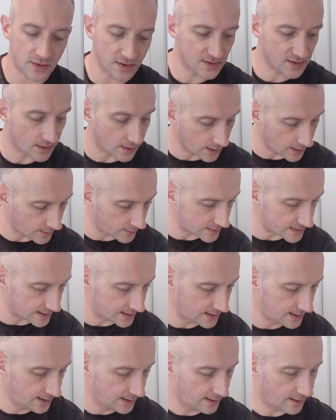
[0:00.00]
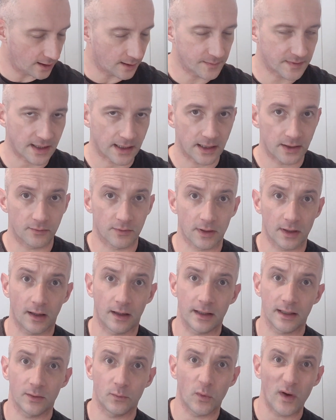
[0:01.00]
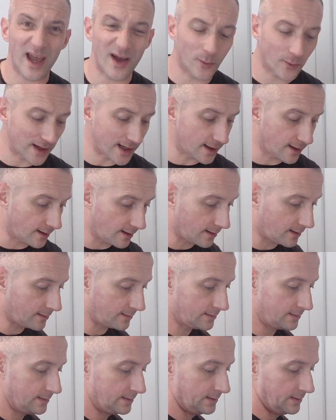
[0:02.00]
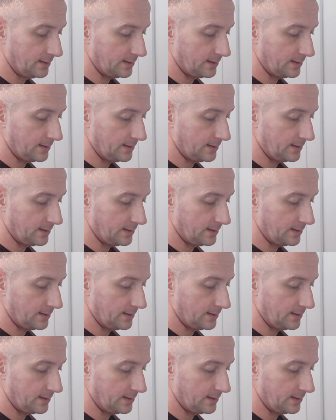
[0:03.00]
Just thought I would update you regarding where we are,